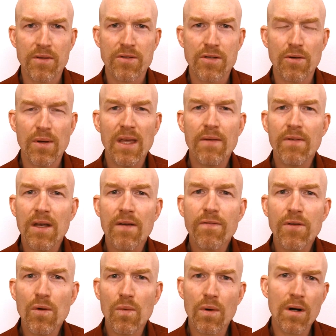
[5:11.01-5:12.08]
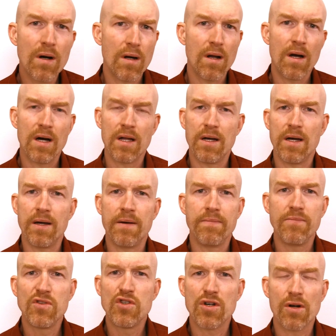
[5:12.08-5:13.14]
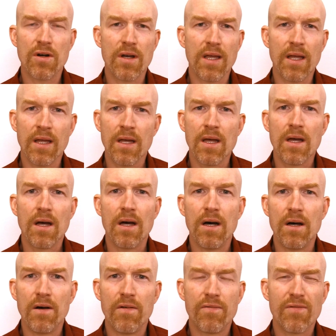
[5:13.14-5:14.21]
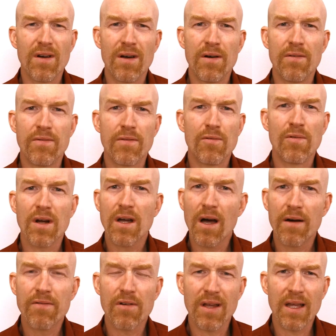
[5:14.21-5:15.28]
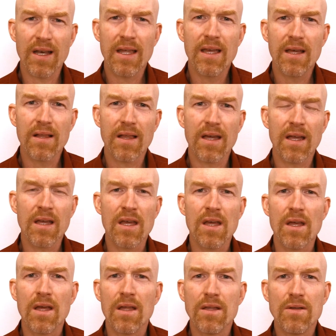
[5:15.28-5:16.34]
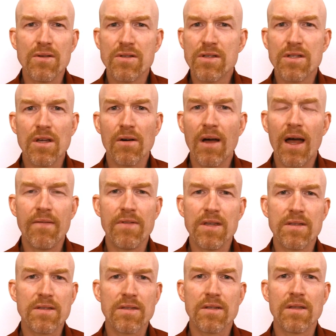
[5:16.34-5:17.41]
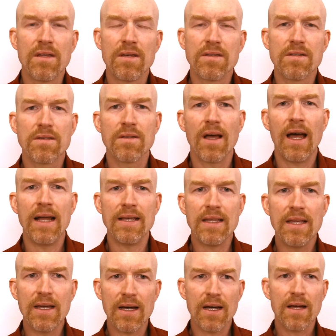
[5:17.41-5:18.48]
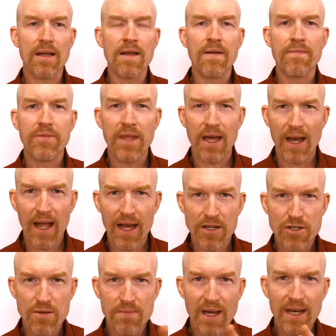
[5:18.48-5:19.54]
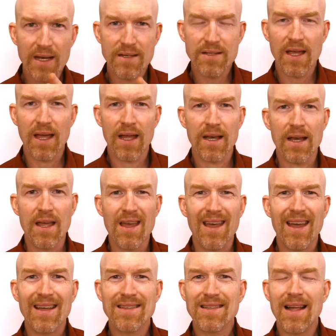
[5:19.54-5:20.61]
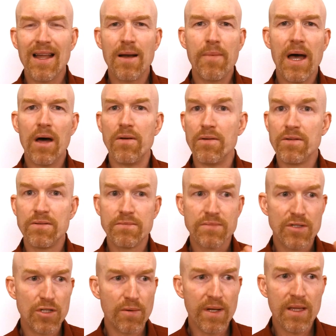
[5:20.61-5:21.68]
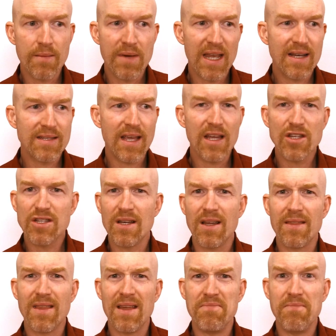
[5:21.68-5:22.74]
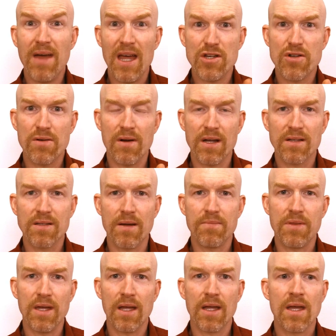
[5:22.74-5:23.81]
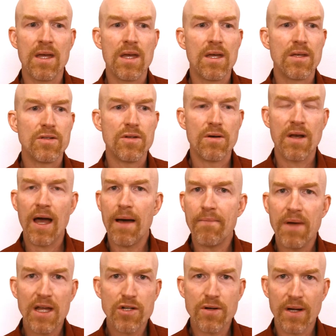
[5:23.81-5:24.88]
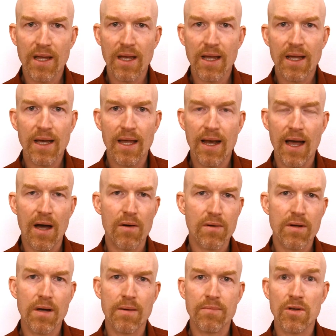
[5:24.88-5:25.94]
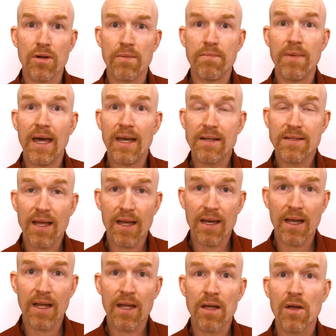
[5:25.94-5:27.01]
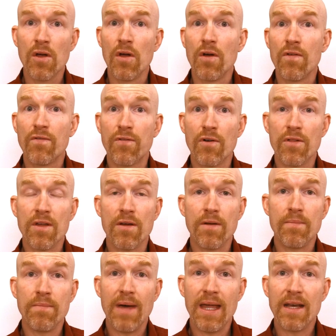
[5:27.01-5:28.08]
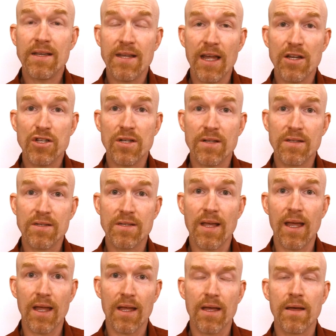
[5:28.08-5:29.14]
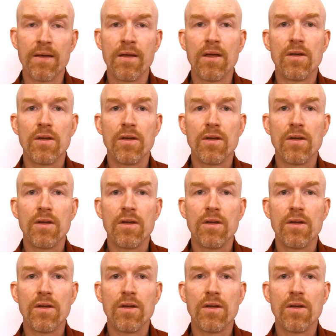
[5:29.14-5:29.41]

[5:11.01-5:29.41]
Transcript: So even if you weren't on a journey of recovery and healing, you'd still have this idea that as you meditate, it's not about doing the meditation and then measuring something. You're not measuring any kind of outcome. You're meditating for the meditation's sake.